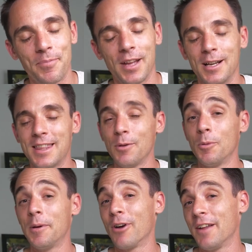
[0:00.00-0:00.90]
I think it would
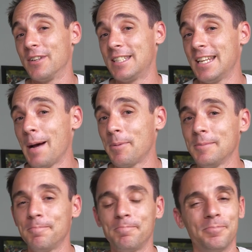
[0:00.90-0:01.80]
be great if it did
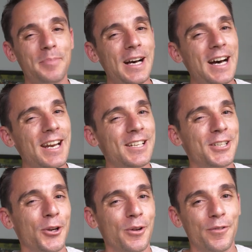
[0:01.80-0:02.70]
happen, but I
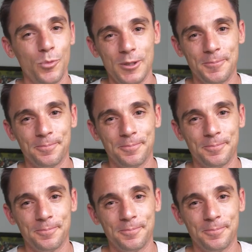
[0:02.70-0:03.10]
don't know if it will. What